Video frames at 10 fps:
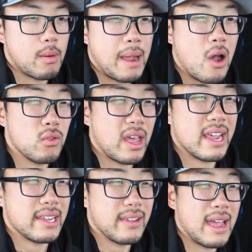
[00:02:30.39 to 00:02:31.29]
about
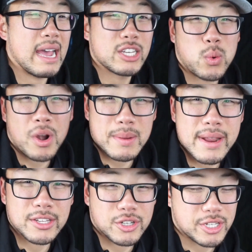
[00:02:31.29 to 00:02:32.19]
like 20
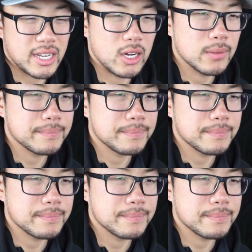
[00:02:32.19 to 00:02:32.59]
minutes or so.